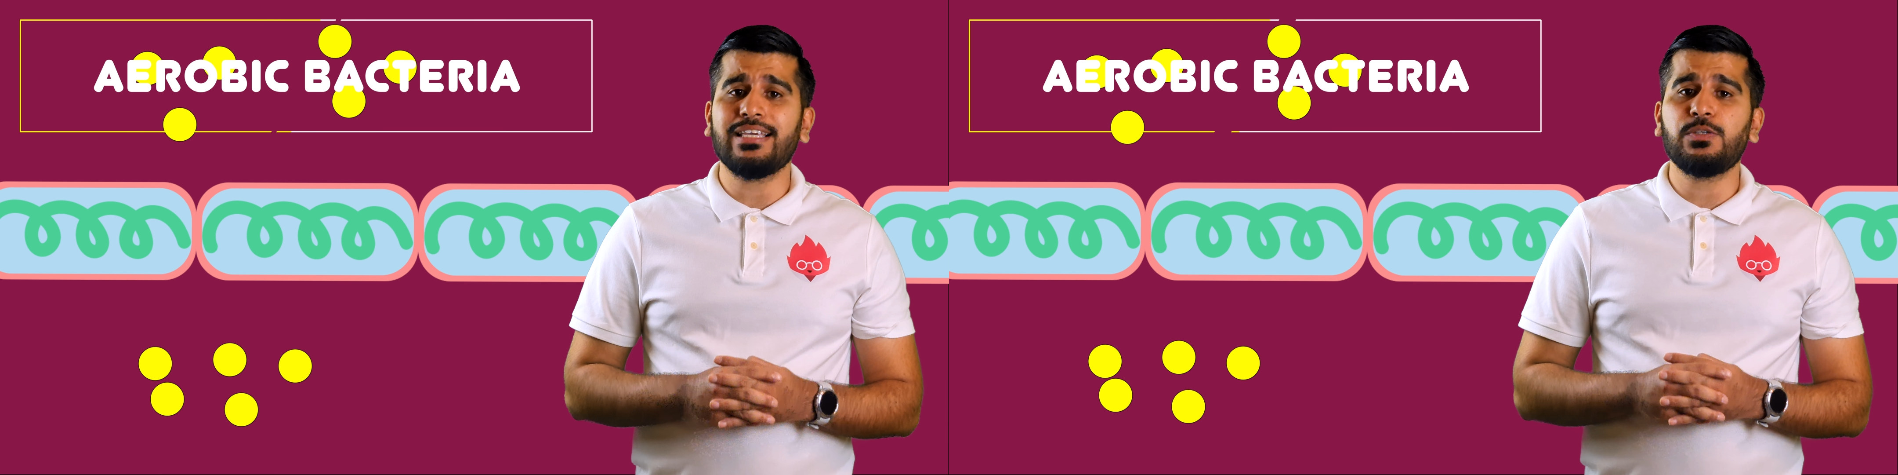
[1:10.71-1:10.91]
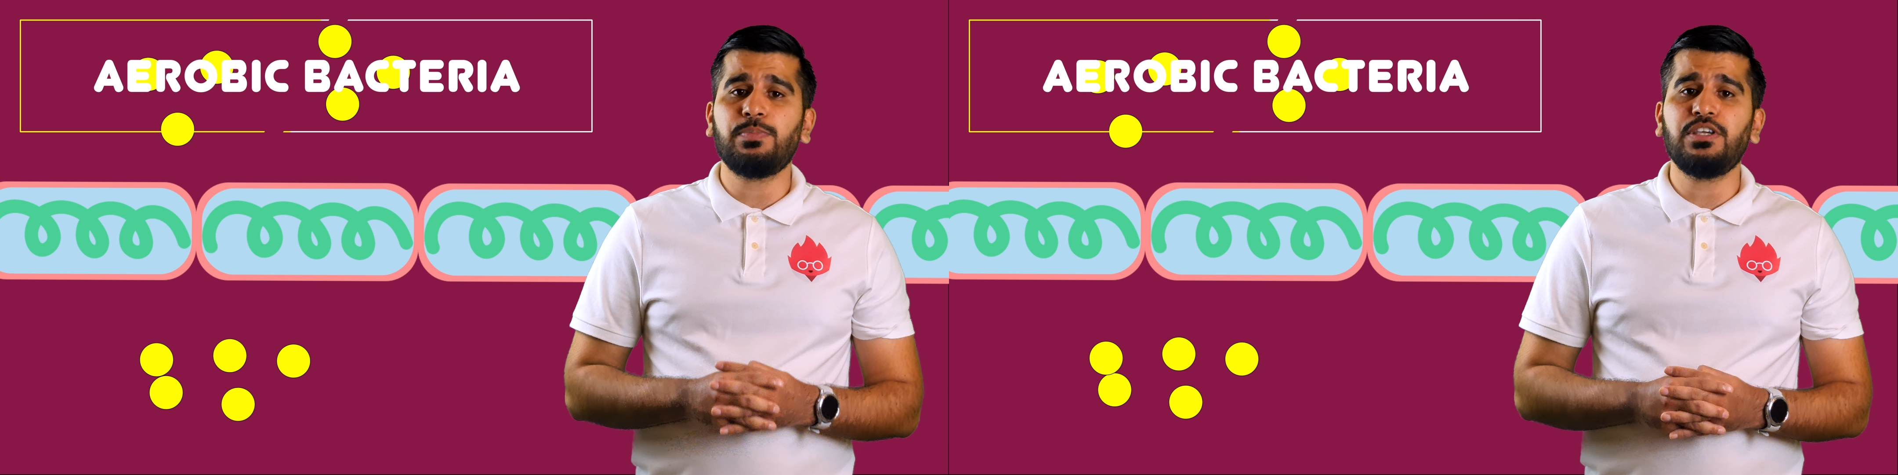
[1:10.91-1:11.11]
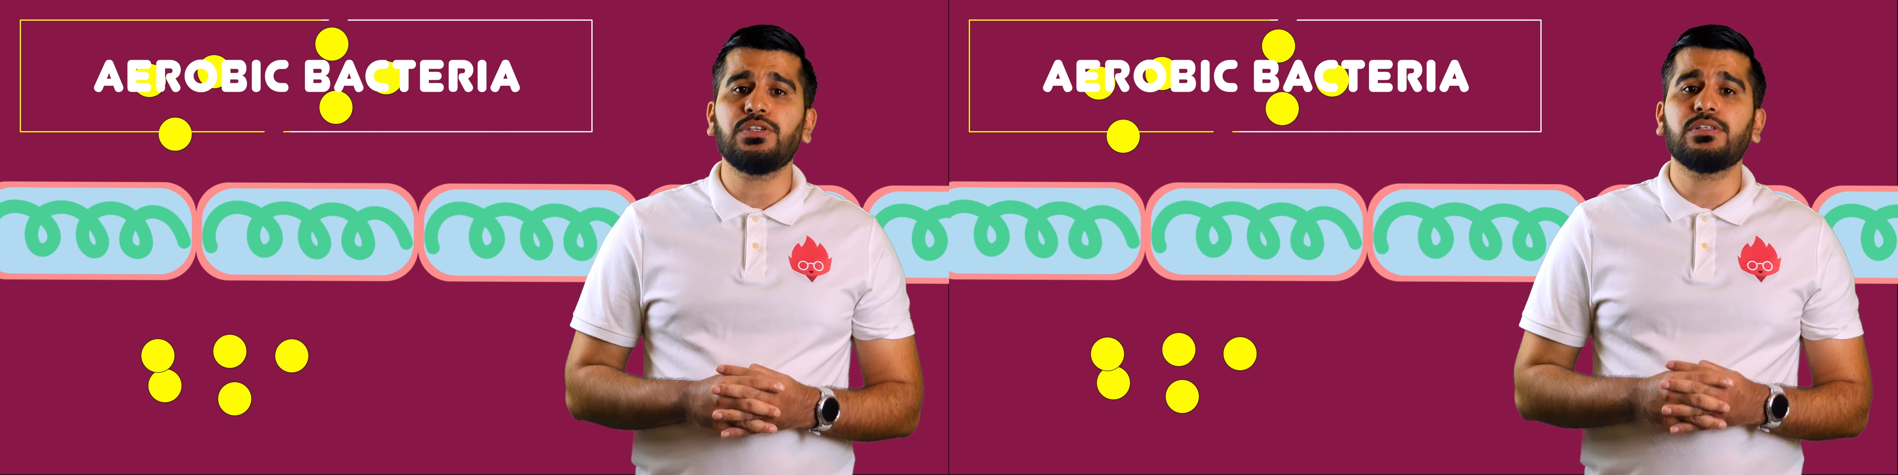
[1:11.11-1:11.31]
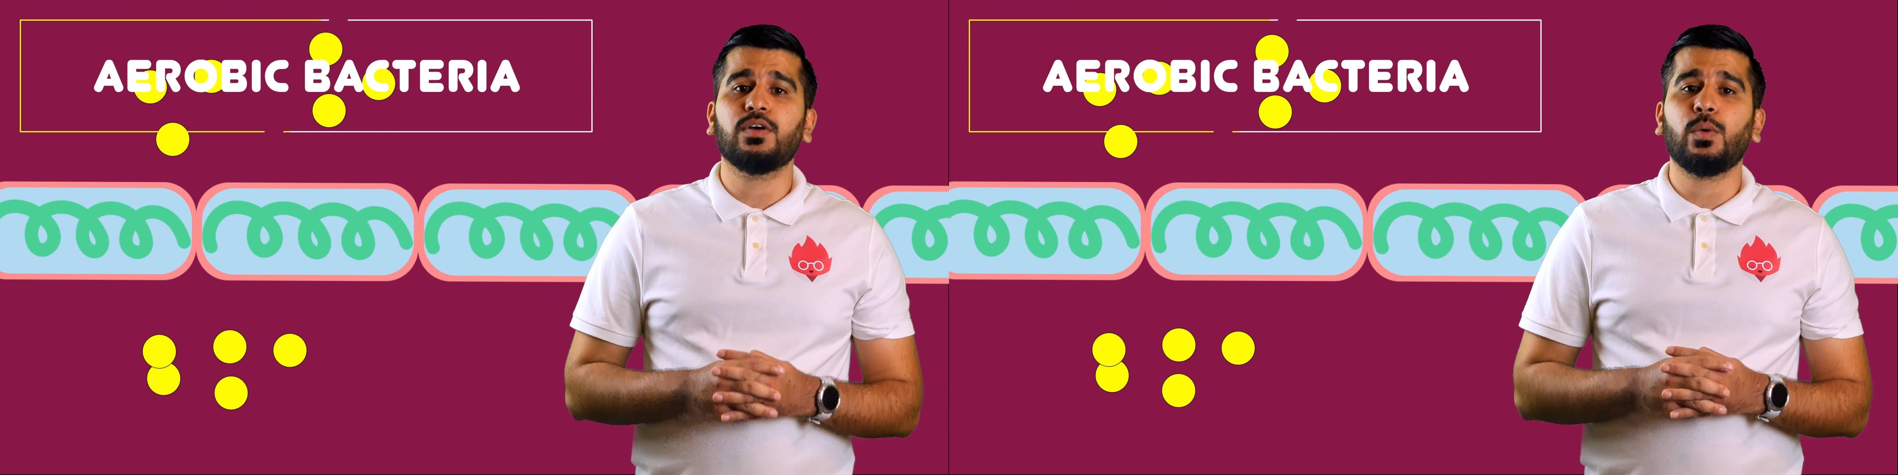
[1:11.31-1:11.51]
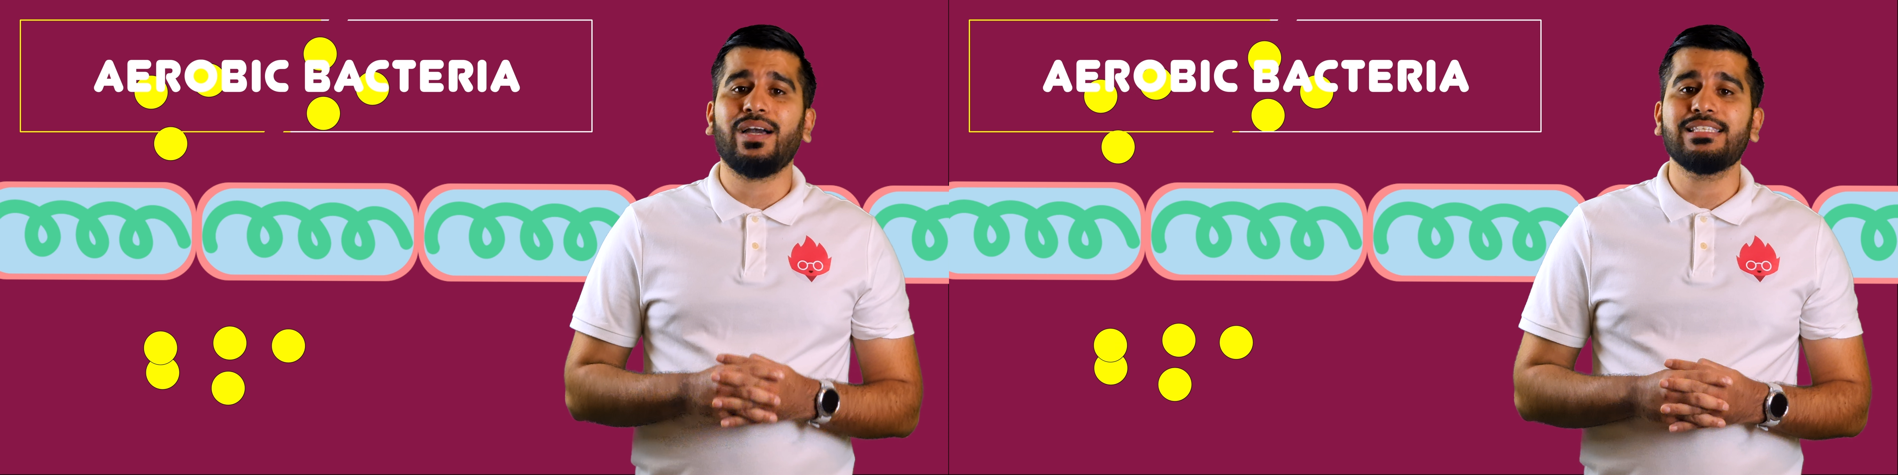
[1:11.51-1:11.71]
a species of
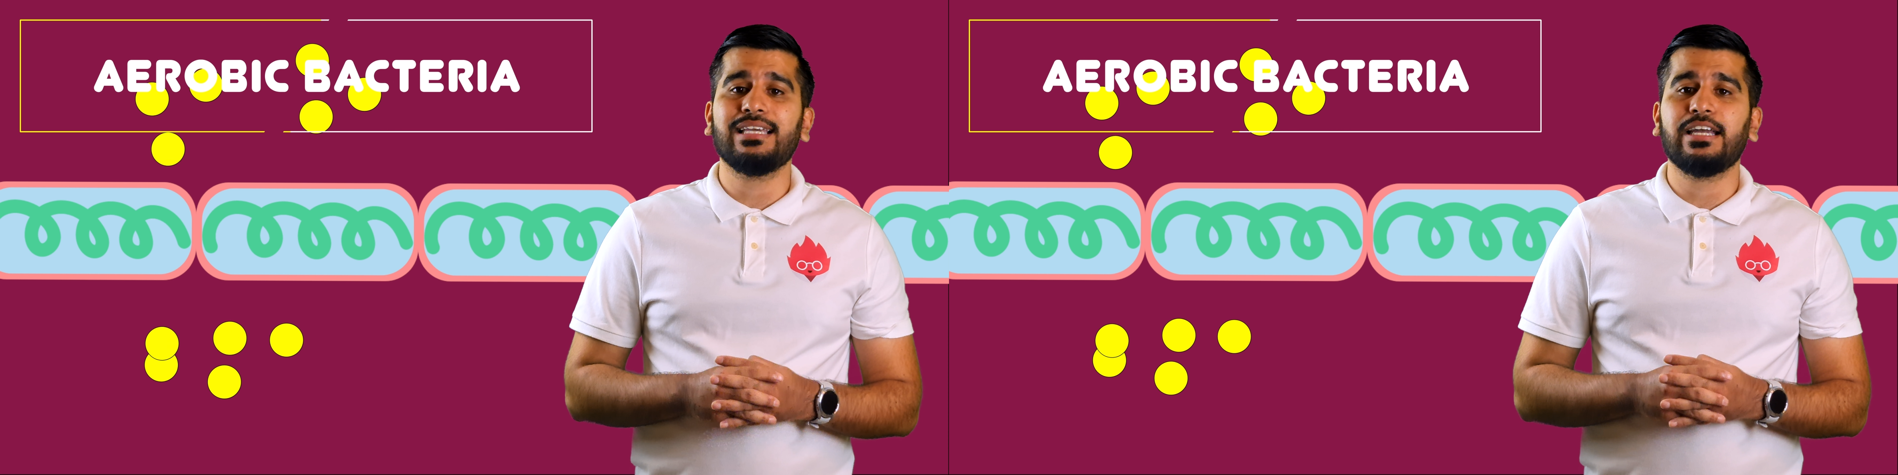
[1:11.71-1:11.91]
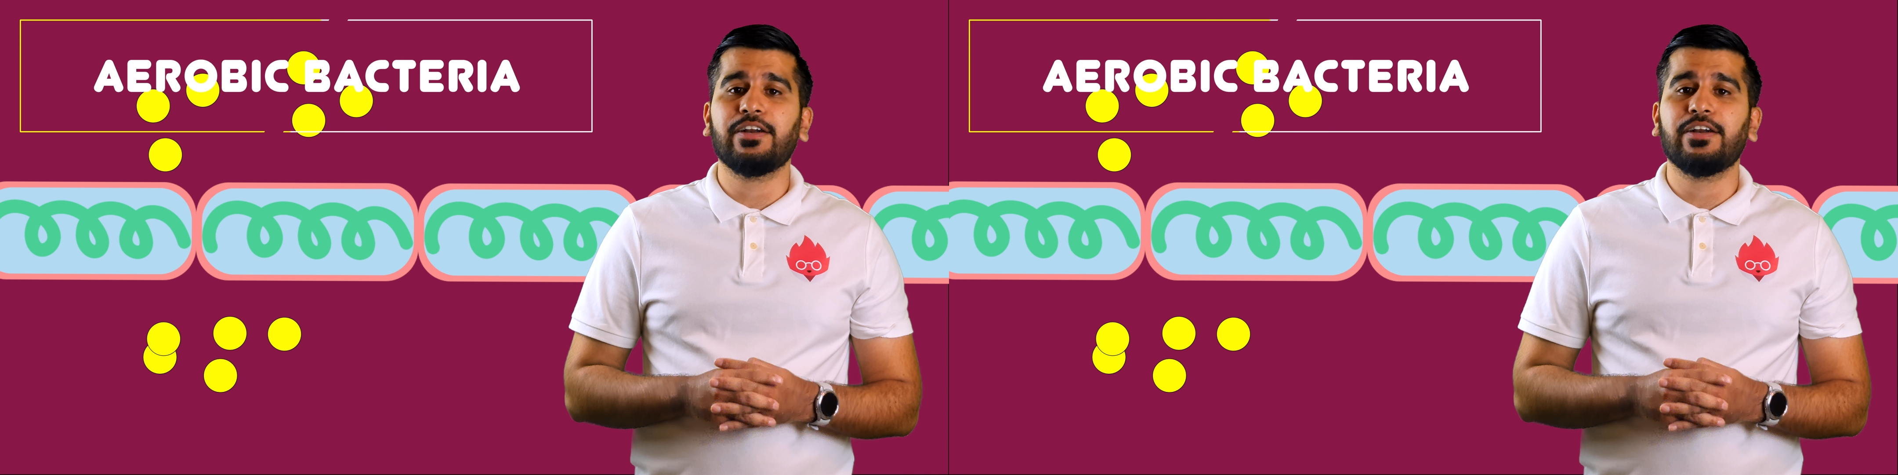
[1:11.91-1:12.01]
aquatic